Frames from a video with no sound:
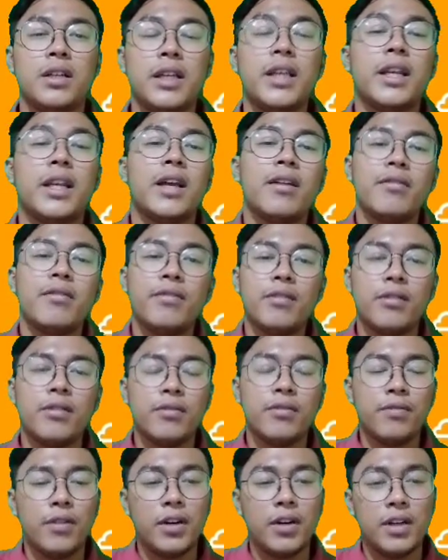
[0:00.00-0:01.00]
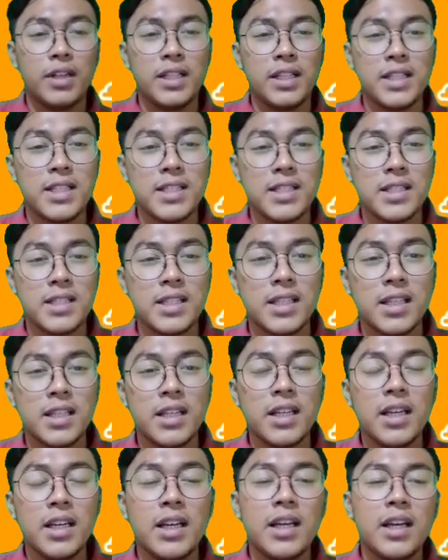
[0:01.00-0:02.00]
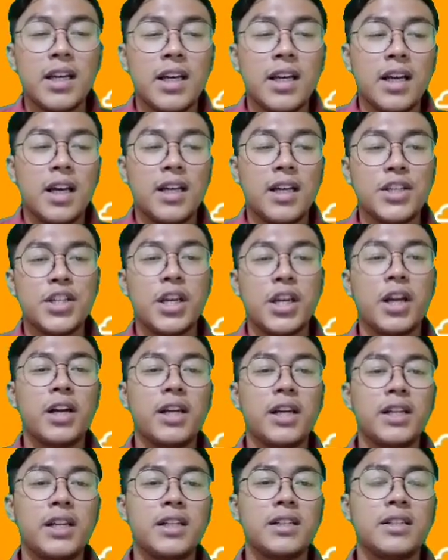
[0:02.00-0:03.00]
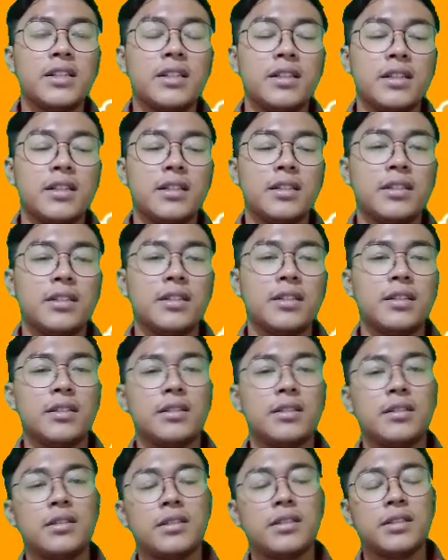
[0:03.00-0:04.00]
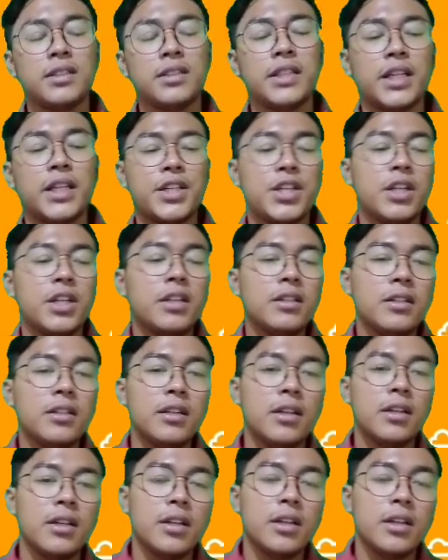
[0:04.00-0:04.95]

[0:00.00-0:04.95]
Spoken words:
enough for this sharing section.